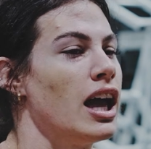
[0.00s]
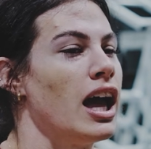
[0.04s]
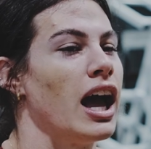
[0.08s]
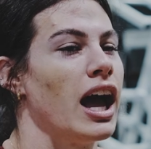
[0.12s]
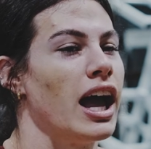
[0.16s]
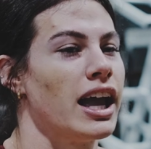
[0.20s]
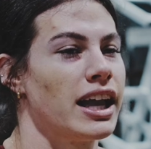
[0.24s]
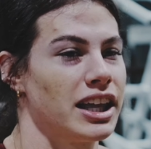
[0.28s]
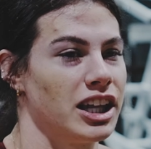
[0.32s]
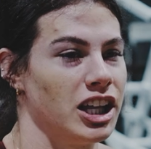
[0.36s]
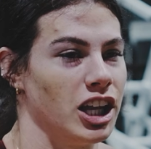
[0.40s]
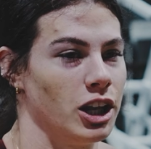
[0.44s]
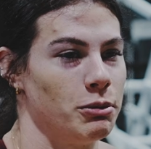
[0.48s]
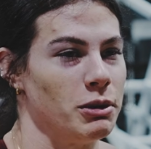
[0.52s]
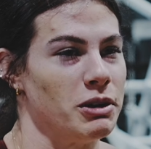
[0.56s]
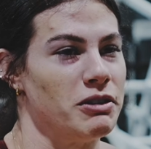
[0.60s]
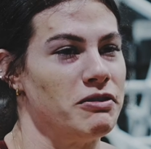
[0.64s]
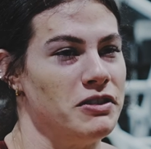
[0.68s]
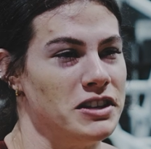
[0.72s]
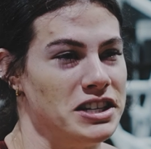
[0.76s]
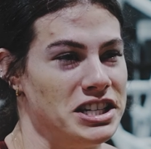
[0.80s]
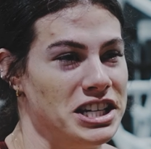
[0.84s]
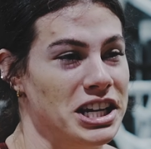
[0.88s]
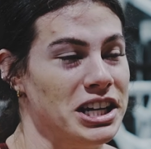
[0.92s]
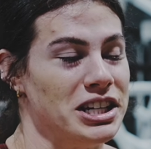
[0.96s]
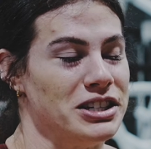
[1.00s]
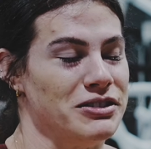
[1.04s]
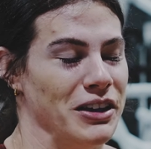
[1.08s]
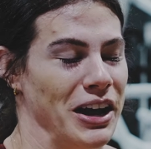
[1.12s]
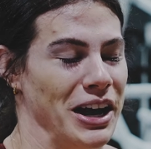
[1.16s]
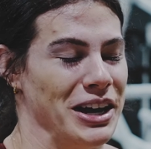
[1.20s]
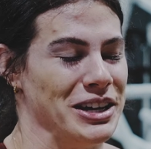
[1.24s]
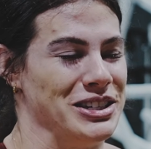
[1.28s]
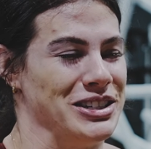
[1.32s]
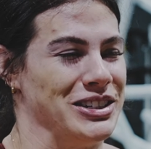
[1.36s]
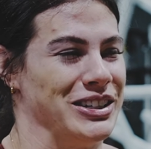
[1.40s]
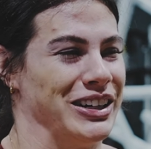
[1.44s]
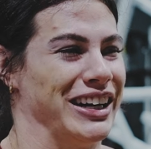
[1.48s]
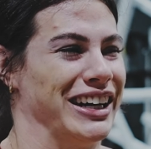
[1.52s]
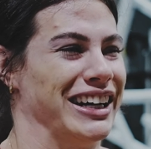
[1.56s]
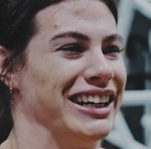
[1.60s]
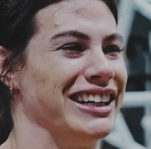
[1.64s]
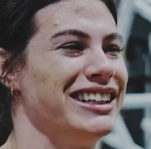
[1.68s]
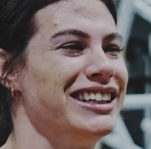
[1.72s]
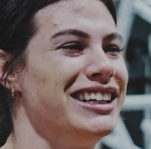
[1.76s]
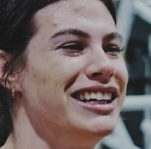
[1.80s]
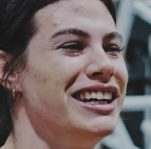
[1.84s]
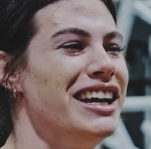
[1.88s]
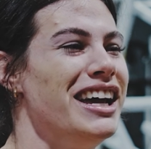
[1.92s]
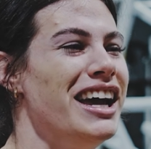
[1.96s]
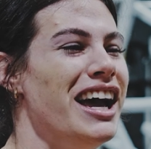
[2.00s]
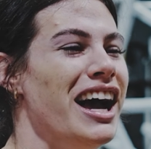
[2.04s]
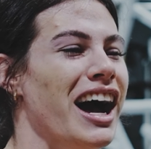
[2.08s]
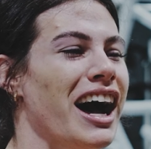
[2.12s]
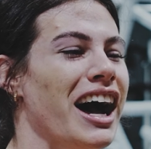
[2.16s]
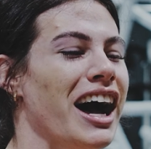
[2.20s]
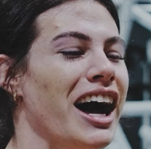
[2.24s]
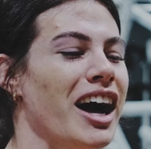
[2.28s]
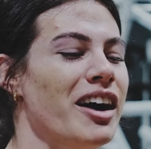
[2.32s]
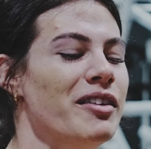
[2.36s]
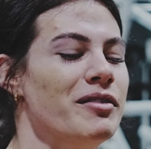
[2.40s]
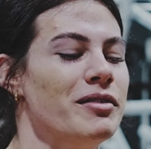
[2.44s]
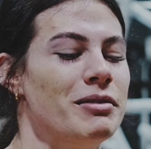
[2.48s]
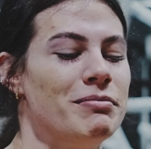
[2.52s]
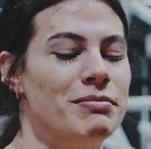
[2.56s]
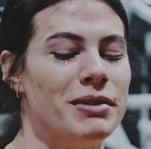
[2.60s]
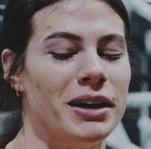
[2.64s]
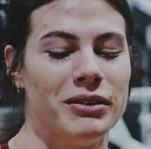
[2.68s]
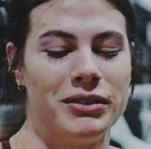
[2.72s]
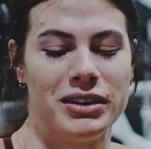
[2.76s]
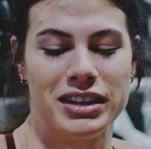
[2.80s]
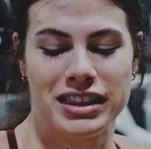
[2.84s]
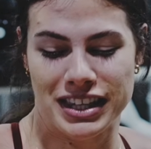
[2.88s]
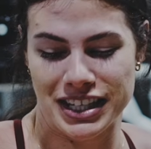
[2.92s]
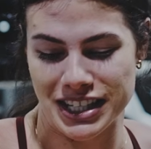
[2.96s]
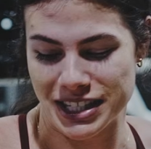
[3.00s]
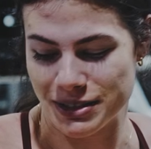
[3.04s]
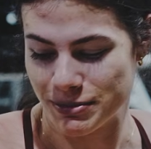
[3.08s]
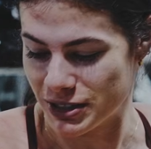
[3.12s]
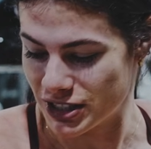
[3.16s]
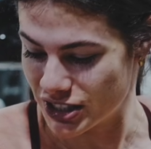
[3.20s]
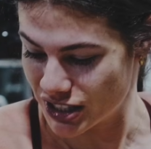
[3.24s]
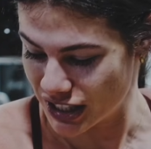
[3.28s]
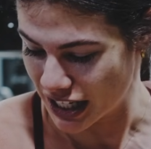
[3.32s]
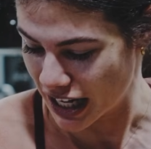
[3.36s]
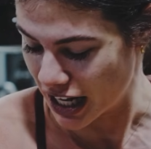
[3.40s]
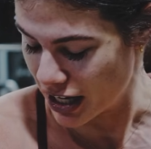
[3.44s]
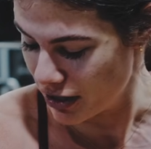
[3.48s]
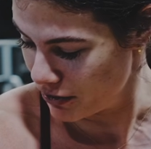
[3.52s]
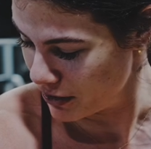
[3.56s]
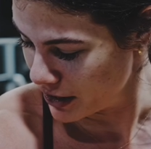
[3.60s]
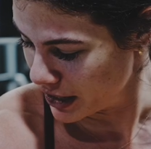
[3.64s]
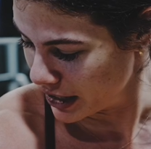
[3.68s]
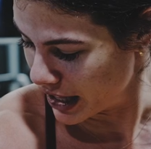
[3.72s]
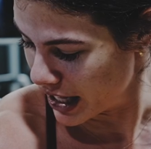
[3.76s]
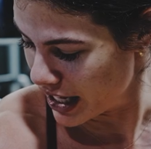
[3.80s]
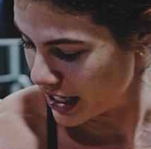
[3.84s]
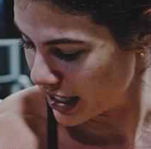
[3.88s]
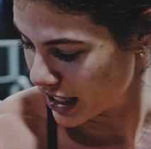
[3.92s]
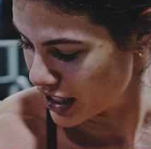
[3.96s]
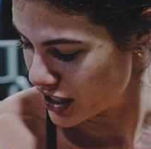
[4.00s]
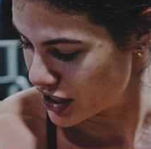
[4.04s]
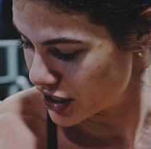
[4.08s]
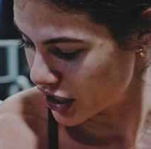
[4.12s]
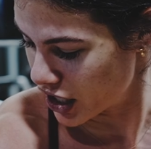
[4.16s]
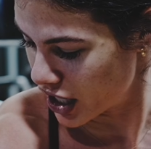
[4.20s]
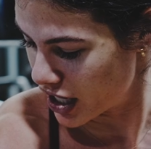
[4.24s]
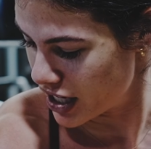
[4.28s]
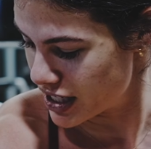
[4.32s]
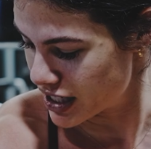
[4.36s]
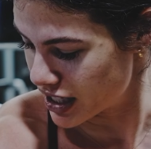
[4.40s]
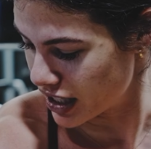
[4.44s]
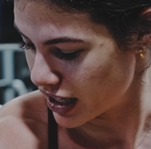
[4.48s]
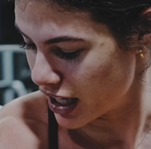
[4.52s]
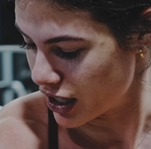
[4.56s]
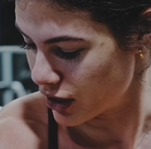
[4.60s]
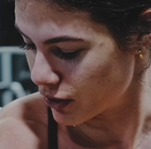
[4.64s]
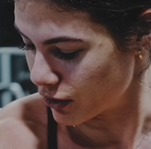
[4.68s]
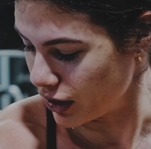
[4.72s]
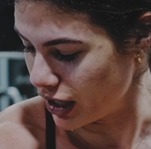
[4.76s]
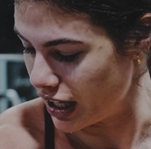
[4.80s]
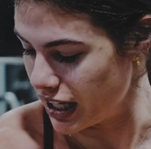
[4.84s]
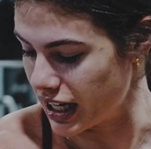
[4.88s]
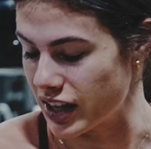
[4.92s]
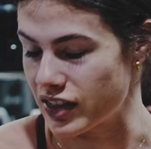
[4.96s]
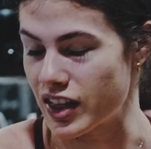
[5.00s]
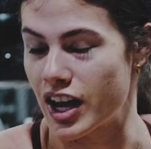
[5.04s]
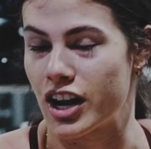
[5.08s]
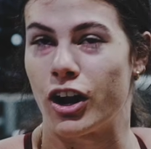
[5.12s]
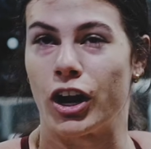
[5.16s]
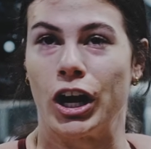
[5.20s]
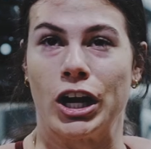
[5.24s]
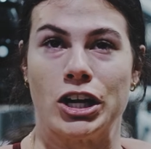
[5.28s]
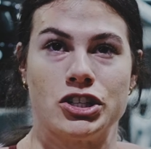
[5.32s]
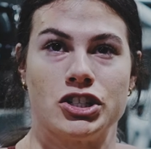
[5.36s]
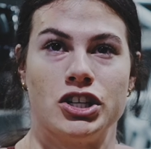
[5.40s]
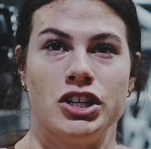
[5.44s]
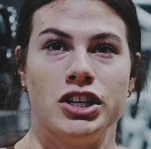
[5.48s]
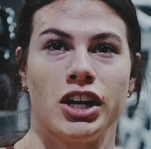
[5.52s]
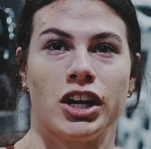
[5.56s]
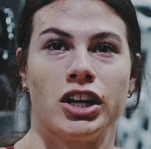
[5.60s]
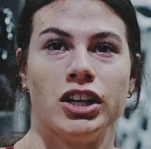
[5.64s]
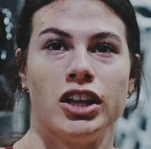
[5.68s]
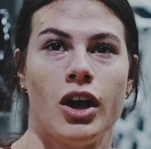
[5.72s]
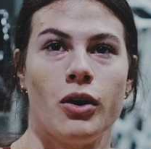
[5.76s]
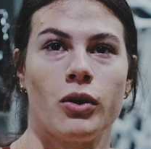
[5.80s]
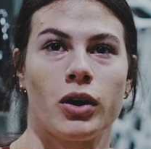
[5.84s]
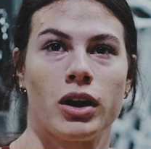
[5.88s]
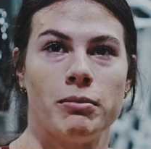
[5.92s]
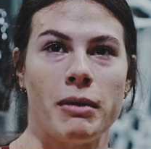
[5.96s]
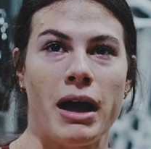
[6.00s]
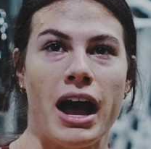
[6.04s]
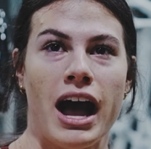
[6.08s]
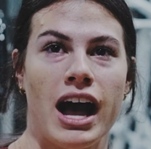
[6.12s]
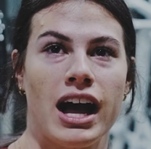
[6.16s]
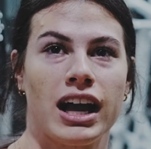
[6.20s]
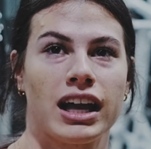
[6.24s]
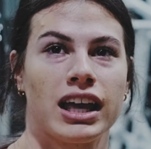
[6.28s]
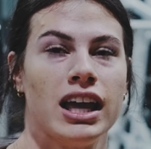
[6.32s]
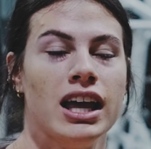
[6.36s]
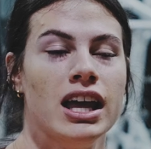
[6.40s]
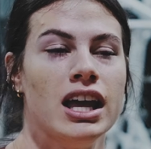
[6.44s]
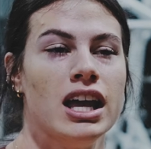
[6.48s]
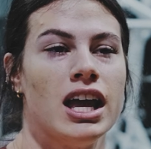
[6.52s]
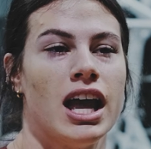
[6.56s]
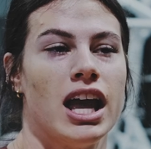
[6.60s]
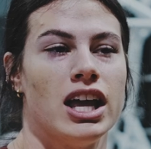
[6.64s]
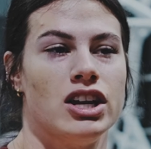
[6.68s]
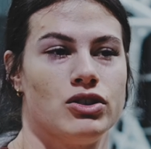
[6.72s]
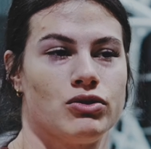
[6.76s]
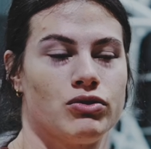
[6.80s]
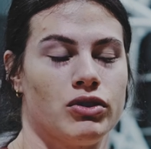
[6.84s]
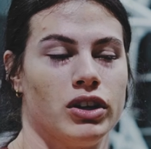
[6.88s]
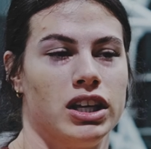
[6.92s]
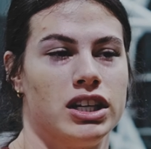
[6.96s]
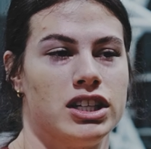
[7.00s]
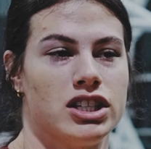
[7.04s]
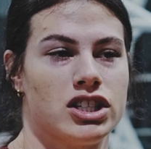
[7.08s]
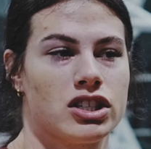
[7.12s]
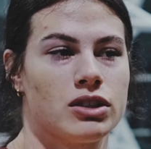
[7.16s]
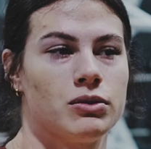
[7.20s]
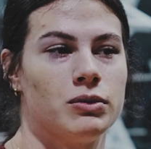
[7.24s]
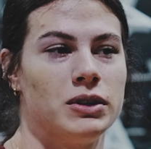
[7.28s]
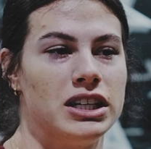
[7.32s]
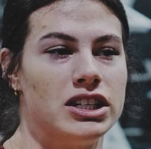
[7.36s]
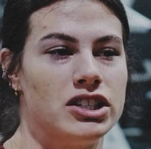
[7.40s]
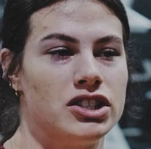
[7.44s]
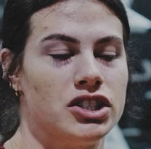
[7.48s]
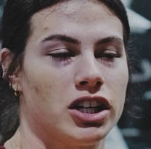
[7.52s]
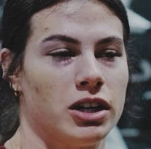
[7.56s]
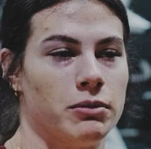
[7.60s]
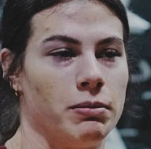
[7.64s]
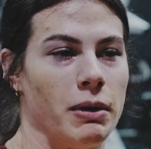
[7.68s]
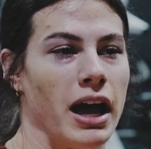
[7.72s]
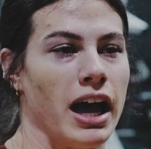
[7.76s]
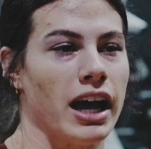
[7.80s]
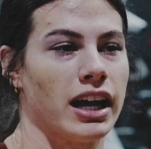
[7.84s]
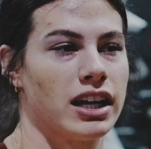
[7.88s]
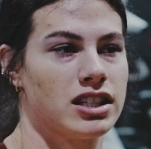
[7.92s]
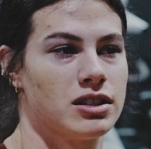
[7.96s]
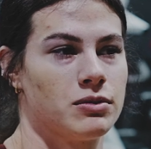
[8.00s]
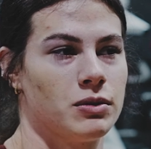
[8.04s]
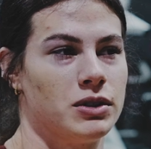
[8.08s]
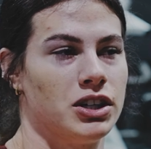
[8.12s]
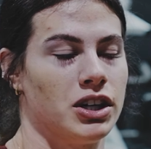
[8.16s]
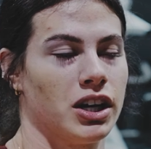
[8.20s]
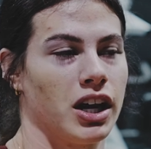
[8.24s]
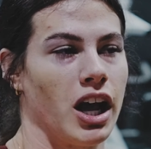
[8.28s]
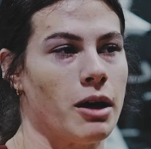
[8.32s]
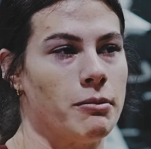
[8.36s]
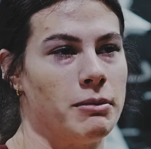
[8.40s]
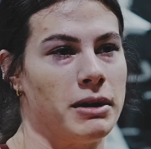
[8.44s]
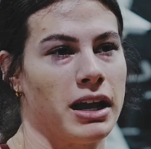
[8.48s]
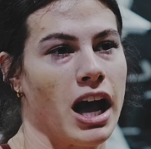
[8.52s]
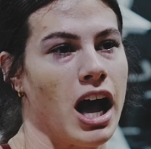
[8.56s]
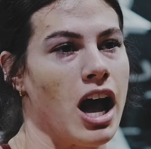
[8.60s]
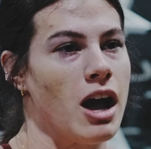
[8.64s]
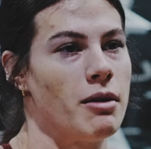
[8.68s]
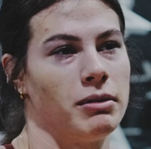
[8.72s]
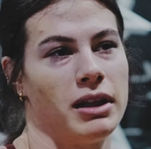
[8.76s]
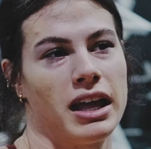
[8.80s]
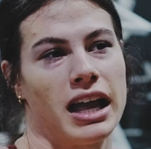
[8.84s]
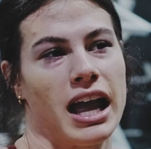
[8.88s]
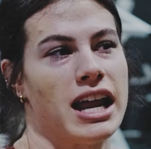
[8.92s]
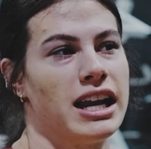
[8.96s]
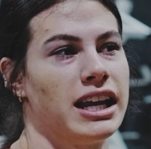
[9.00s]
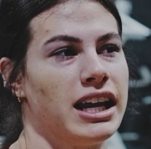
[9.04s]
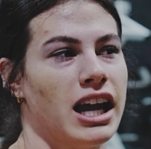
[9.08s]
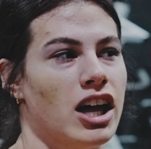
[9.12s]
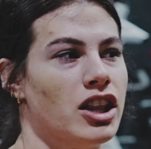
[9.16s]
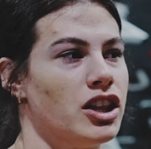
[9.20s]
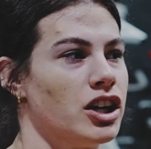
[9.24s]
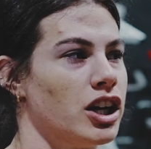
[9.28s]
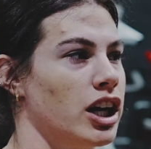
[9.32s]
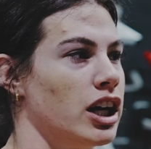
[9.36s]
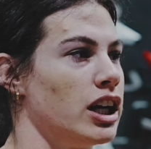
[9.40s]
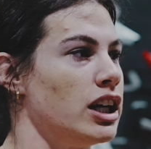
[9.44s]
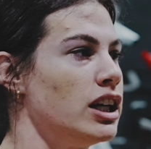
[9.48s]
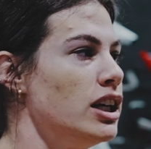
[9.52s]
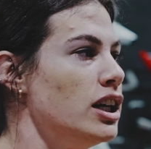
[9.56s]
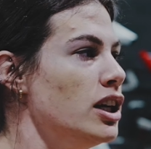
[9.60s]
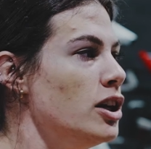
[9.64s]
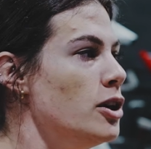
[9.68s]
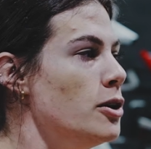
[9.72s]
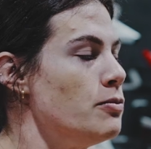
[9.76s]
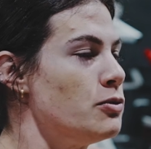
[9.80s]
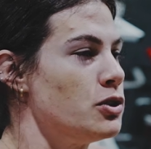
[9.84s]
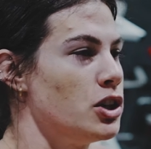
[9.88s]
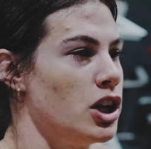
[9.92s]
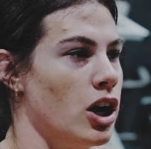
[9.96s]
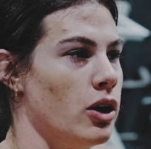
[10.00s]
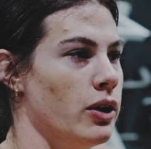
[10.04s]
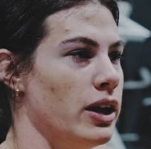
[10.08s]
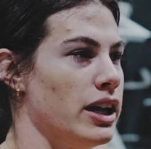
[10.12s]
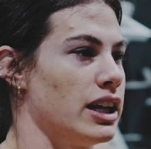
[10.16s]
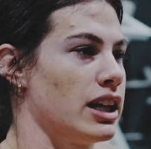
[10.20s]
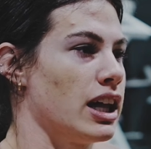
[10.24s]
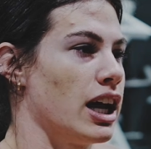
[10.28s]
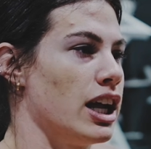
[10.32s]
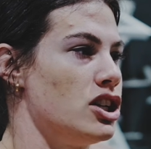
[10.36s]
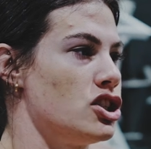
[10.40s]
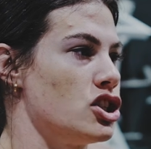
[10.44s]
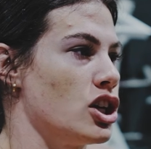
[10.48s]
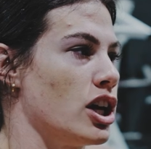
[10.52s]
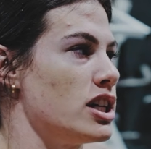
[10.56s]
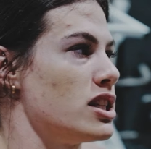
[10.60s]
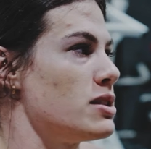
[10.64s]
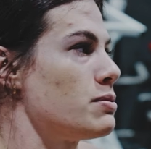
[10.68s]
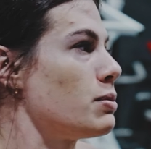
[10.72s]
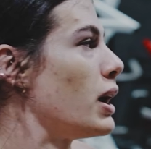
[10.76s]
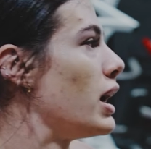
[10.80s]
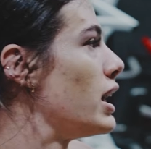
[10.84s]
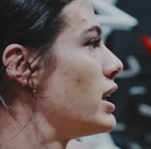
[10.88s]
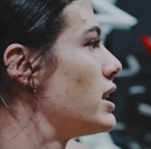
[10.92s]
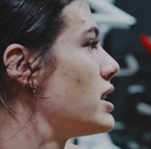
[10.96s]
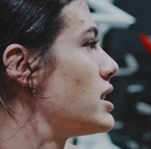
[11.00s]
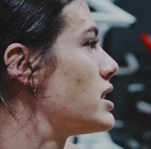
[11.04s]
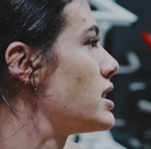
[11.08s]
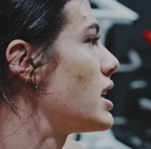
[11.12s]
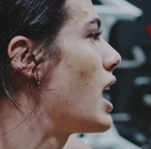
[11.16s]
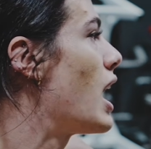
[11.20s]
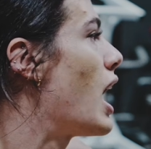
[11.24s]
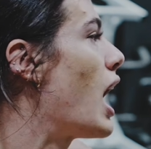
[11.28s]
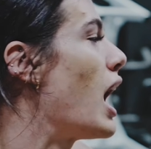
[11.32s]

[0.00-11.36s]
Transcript: I get a little bit fatigued faster. But with this machine, I feel like it's good to like really get that arch in your lower back and really squeeze your pecs when you're coming up, like any other, you know, incline chest press.